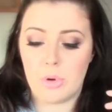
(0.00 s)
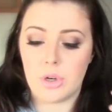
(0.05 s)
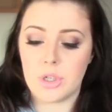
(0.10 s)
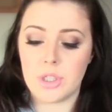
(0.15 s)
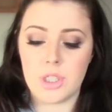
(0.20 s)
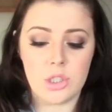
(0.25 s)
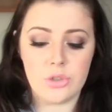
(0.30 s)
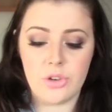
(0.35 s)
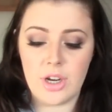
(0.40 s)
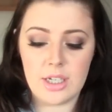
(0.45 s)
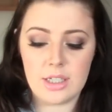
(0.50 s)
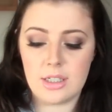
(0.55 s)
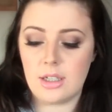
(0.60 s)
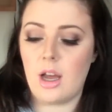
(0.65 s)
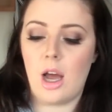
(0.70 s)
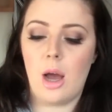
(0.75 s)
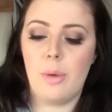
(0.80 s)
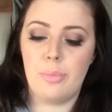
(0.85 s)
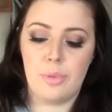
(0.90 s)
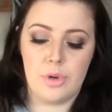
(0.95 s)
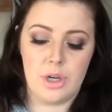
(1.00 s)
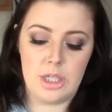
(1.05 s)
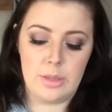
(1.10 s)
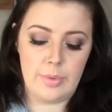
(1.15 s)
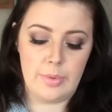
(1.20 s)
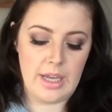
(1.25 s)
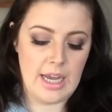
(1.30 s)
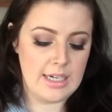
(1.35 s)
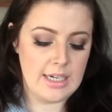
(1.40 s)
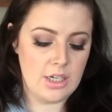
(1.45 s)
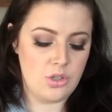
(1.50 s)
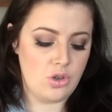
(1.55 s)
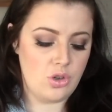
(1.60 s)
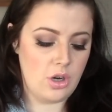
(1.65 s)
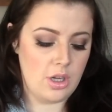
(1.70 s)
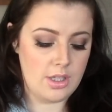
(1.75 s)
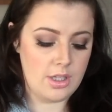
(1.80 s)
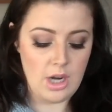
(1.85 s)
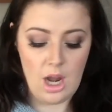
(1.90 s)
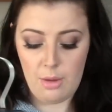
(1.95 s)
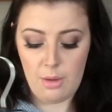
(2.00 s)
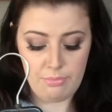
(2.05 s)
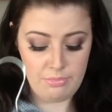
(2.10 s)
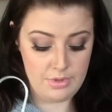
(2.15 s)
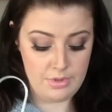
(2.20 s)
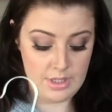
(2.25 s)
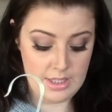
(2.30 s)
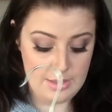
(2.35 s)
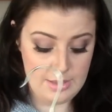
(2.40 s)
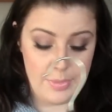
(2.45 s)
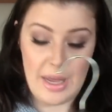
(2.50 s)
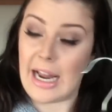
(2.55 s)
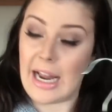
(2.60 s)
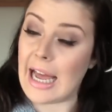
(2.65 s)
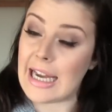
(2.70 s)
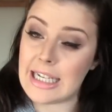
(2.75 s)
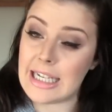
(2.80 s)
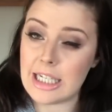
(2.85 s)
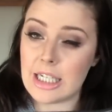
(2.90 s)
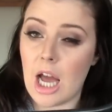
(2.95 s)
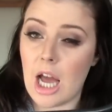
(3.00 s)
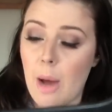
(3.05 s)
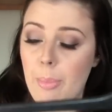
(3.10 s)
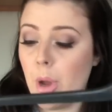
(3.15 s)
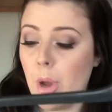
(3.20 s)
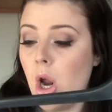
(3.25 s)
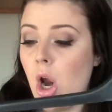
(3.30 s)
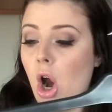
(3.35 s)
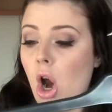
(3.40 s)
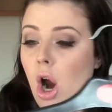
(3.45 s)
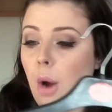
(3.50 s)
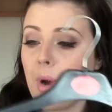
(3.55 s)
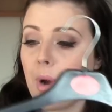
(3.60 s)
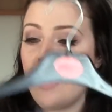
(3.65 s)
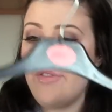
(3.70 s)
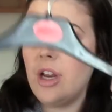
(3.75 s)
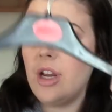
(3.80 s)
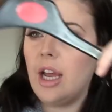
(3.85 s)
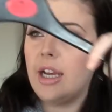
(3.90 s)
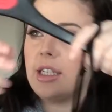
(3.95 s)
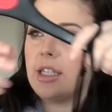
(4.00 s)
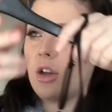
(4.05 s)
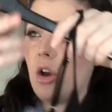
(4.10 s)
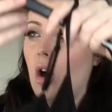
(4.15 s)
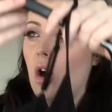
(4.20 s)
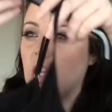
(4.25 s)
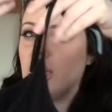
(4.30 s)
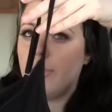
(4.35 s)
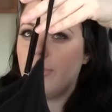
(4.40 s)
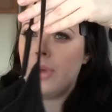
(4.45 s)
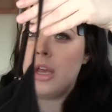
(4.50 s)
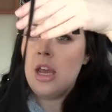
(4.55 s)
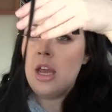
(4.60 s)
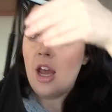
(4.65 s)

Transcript: or string top or spaghetti top or whatever you like to call them.